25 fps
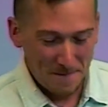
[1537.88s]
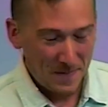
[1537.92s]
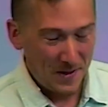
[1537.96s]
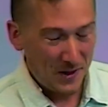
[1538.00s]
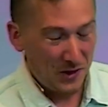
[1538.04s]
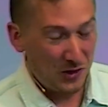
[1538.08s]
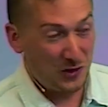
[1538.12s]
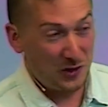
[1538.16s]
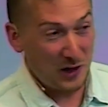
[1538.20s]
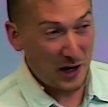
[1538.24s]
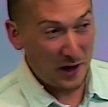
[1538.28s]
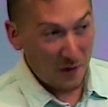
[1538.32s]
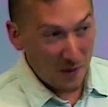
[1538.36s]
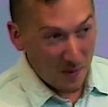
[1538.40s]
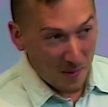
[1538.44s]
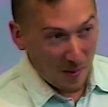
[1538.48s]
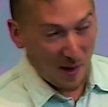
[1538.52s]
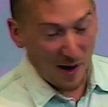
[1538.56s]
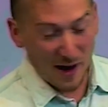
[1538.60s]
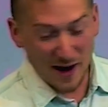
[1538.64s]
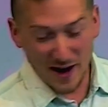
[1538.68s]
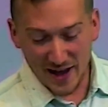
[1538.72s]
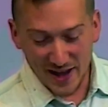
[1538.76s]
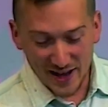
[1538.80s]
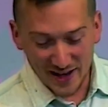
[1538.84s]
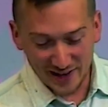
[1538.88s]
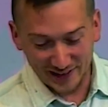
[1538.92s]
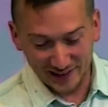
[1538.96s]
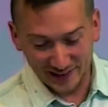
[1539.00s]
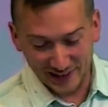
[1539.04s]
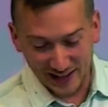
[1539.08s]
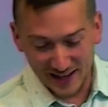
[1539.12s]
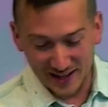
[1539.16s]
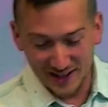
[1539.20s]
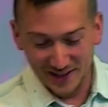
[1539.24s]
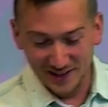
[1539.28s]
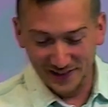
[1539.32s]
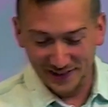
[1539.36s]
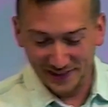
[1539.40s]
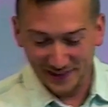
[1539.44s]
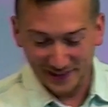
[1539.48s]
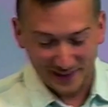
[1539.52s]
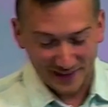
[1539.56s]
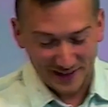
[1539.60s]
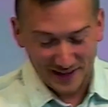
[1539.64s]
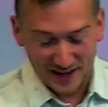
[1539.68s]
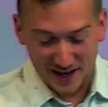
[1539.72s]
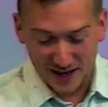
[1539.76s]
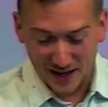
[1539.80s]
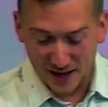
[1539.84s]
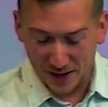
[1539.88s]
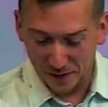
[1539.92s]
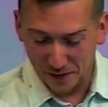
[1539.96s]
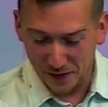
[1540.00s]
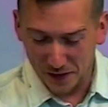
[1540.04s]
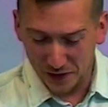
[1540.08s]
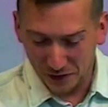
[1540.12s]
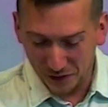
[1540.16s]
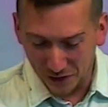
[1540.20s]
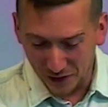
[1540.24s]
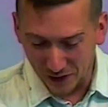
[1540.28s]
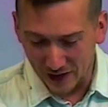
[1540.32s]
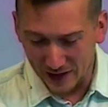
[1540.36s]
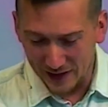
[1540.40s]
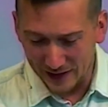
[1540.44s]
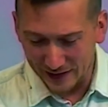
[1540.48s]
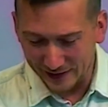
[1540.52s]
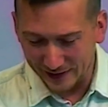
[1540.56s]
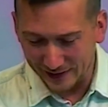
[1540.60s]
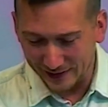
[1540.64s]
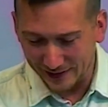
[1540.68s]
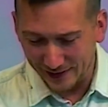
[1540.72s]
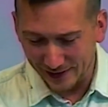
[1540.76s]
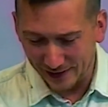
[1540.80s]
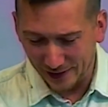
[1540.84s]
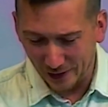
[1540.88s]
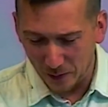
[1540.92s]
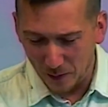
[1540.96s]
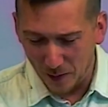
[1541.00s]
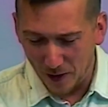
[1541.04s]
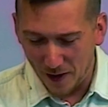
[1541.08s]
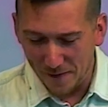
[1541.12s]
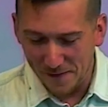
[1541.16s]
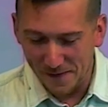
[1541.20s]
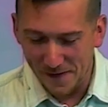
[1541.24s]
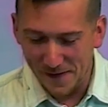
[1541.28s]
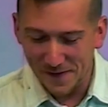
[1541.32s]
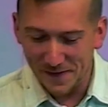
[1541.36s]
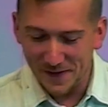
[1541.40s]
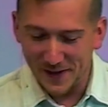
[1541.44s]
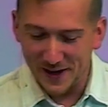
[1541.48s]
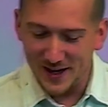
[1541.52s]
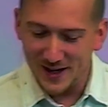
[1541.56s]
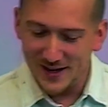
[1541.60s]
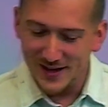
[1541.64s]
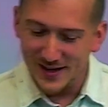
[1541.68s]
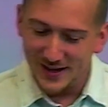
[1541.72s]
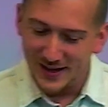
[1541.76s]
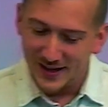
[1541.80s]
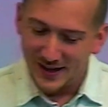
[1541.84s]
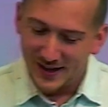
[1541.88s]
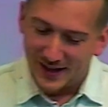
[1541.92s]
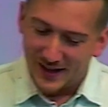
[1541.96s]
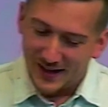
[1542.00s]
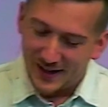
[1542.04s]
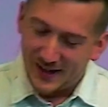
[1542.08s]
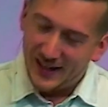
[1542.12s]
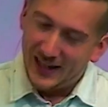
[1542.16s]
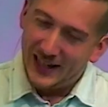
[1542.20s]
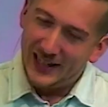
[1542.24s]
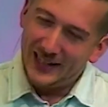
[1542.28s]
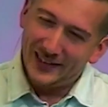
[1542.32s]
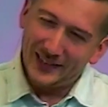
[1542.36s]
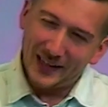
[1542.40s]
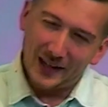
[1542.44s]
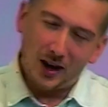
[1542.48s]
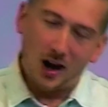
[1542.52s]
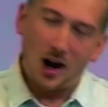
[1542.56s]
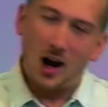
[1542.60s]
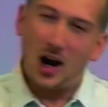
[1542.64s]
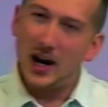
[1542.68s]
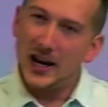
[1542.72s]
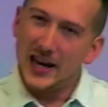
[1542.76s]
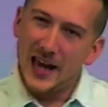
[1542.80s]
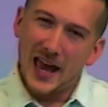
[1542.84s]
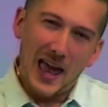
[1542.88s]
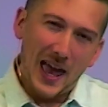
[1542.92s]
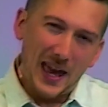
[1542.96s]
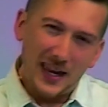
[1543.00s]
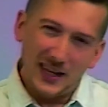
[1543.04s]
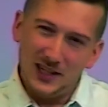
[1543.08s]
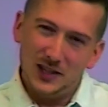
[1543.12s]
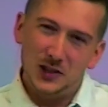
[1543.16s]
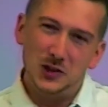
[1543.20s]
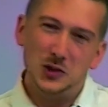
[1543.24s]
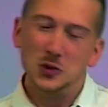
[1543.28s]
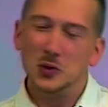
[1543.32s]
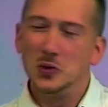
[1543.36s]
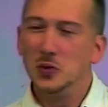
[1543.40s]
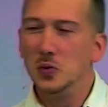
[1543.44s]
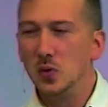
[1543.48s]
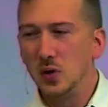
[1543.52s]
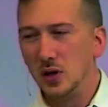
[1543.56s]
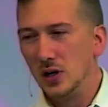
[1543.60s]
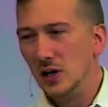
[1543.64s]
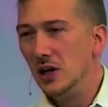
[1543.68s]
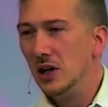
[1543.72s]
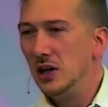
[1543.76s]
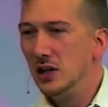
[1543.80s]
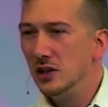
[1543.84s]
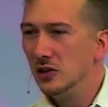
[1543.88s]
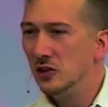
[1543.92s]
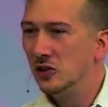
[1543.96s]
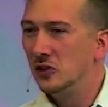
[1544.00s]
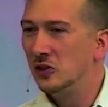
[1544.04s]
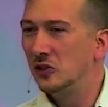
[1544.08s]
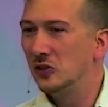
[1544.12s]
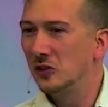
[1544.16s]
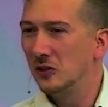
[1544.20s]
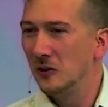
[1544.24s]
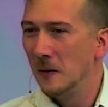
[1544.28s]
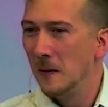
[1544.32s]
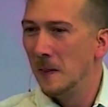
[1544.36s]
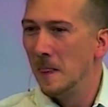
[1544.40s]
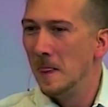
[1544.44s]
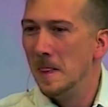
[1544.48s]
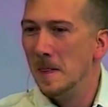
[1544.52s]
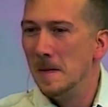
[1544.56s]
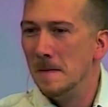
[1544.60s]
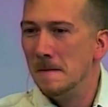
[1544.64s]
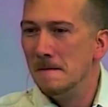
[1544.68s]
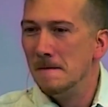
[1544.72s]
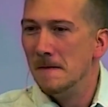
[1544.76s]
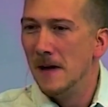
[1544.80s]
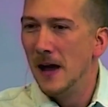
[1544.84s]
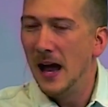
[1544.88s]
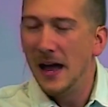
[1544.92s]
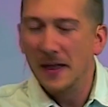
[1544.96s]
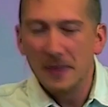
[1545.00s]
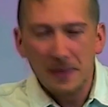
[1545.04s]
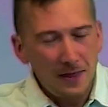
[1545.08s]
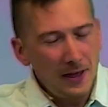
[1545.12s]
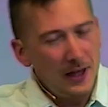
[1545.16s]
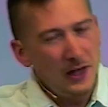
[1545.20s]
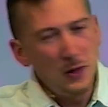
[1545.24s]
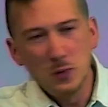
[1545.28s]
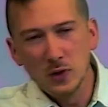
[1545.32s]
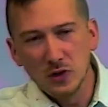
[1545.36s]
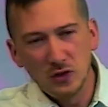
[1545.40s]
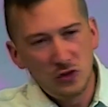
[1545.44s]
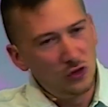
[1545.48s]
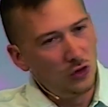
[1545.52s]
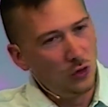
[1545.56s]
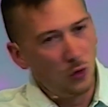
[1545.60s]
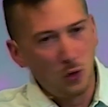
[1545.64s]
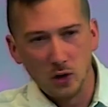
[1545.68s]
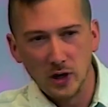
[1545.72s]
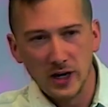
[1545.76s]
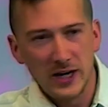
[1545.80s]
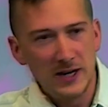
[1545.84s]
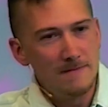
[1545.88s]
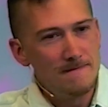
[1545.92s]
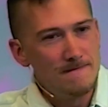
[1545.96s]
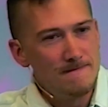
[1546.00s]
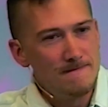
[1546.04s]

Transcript: Jeremiah says, I love this verse, Jeremiah 15, he said, I ate your words and they were joy.